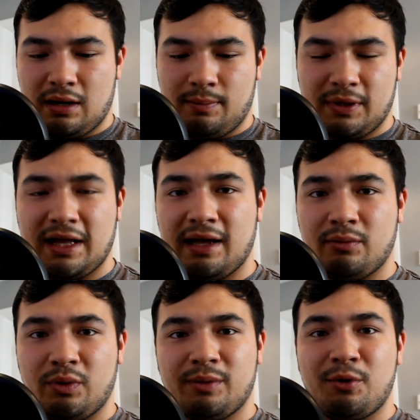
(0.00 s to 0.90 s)
But
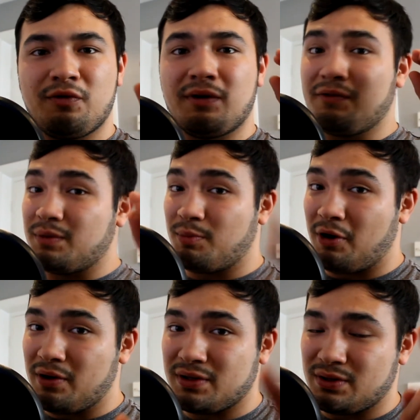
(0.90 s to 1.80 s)
then we move on from the
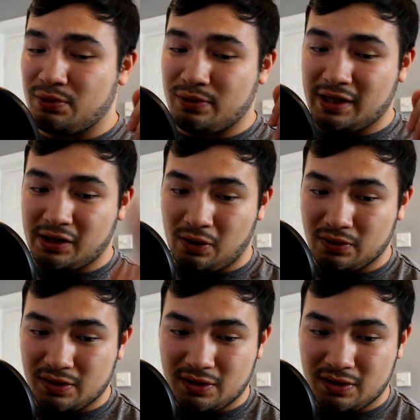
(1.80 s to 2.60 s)
pros to the cons.